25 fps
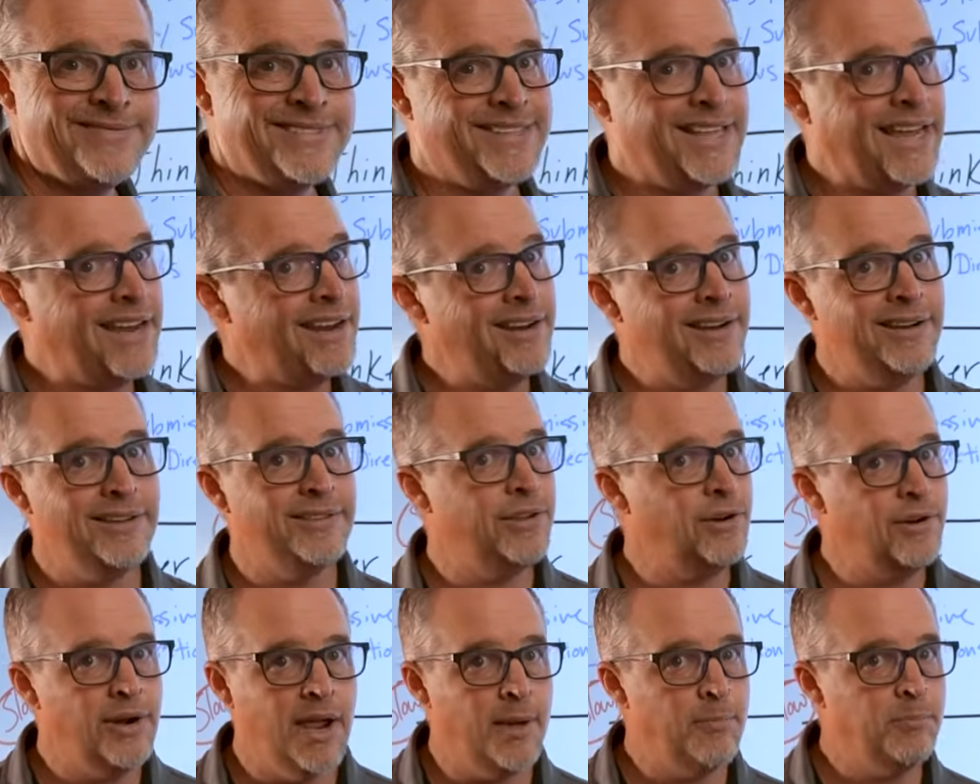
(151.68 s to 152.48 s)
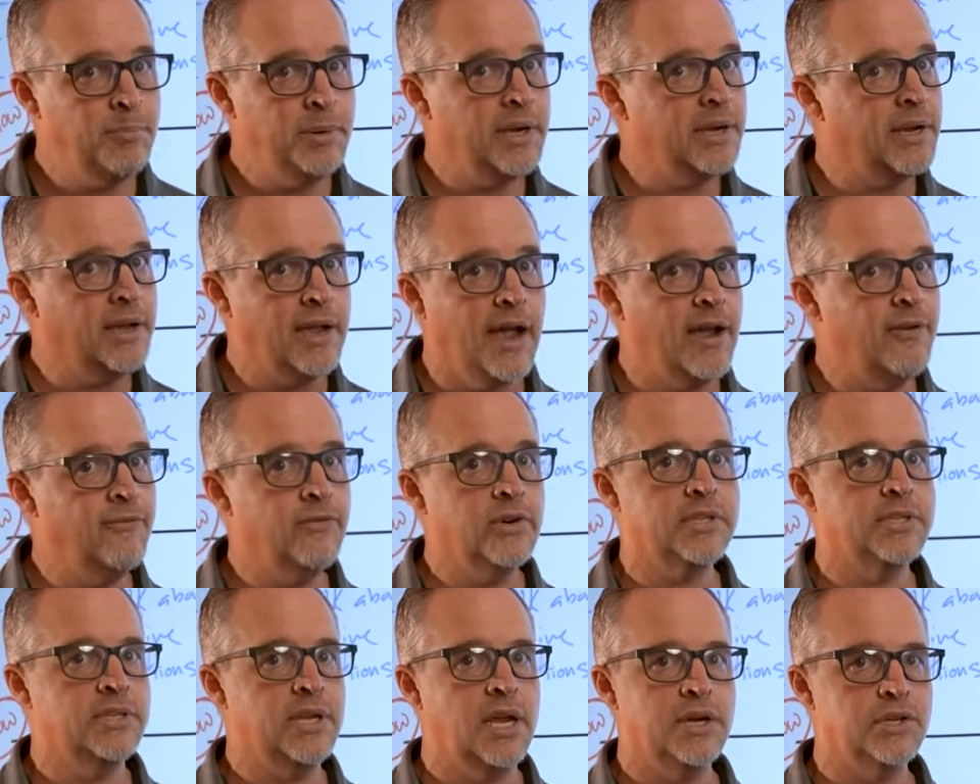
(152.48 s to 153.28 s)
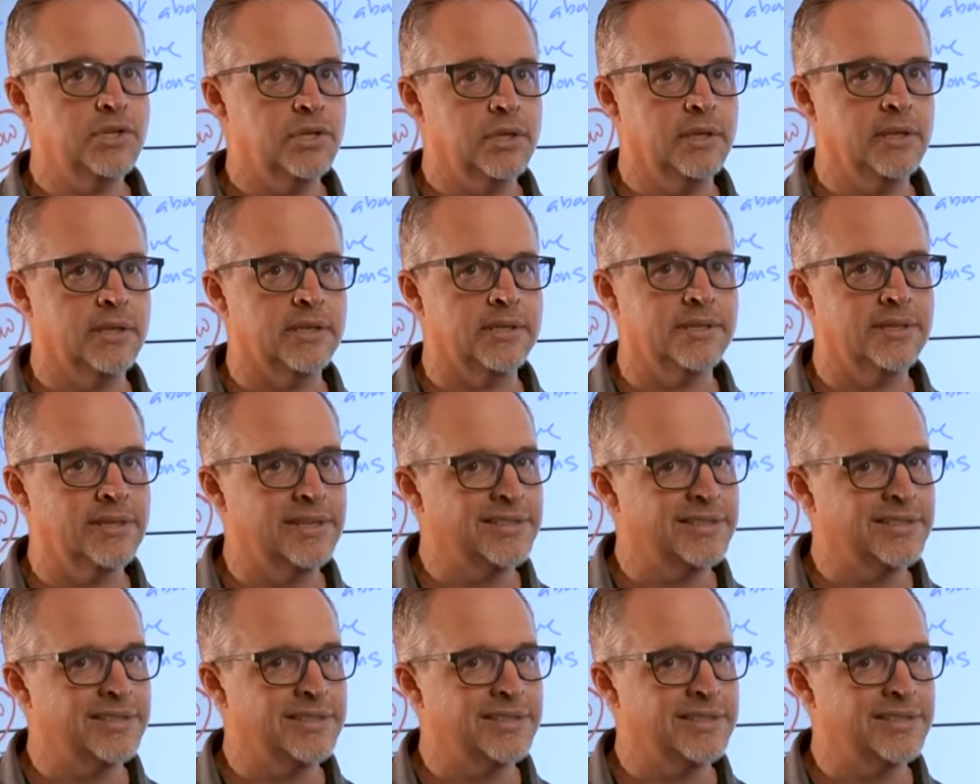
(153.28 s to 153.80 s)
they're not big conversationalists?